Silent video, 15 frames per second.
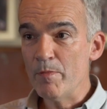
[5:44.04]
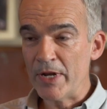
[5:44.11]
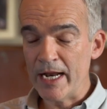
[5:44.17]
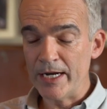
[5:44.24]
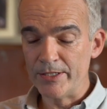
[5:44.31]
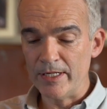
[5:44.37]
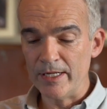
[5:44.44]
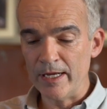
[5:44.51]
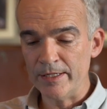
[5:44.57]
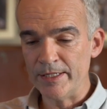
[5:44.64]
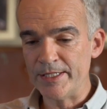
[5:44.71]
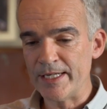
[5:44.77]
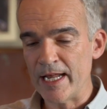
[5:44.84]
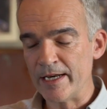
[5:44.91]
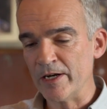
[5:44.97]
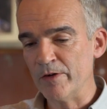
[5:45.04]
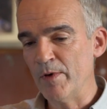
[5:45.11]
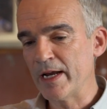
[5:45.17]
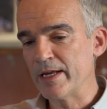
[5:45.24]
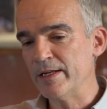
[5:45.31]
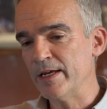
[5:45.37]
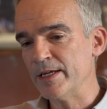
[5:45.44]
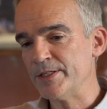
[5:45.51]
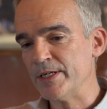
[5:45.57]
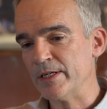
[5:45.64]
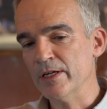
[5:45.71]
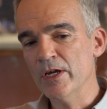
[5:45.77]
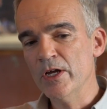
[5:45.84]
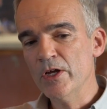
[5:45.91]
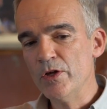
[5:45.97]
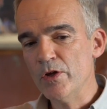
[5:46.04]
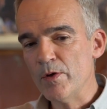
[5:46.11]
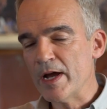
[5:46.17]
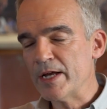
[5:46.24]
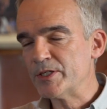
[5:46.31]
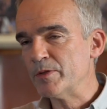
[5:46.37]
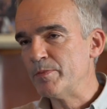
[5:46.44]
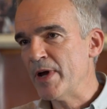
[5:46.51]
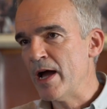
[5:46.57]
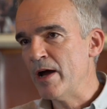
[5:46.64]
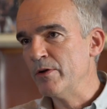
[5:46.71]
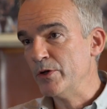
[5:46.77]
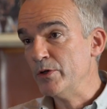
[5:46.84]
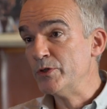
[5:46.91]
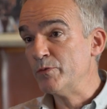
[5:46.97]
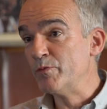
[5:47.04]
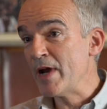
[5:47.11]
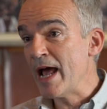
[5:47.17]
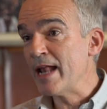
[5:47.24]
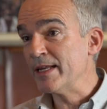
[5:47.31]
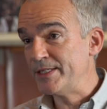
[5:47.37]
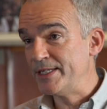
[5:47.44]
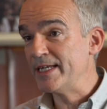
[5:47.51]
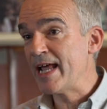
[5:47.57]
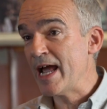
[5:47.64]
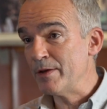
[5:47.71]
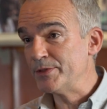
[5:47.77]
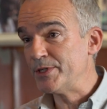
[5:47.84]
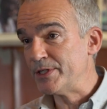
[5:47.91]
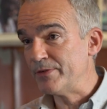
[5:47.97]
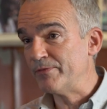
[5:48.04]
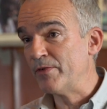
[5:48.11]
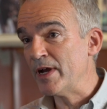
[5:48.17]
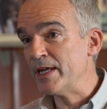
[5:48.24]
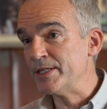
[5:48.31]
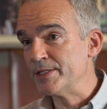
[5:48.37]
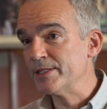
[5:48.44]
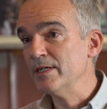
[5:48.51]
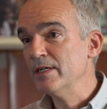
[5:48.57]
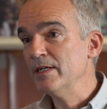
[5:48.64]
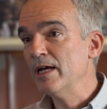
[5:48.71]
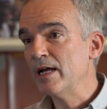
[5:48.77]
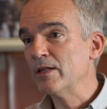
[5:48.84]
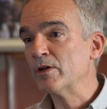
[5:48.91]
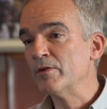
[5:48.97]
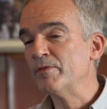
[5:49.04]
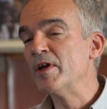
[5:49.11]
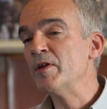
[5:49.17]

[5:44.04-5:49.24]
but actually understanding and recognizing who has the power, whose reality counts is a phrase a lot